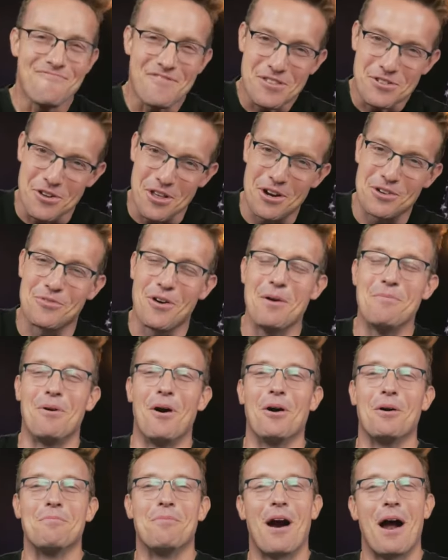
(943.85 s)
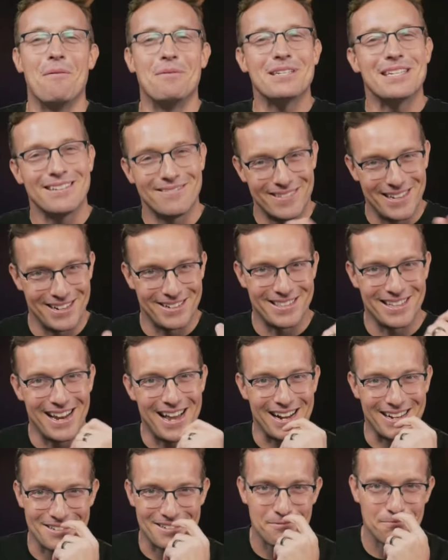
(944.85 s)
So there's one broken promise. Here's the
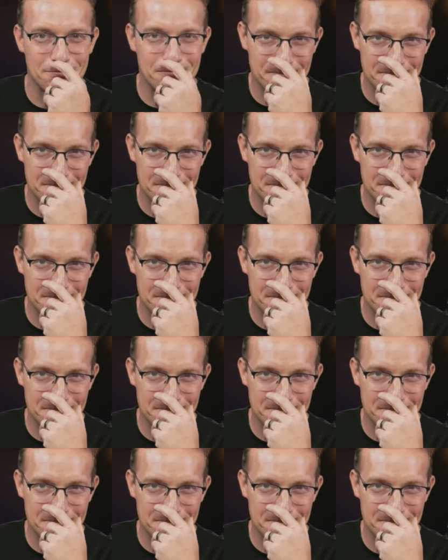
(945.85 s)
next.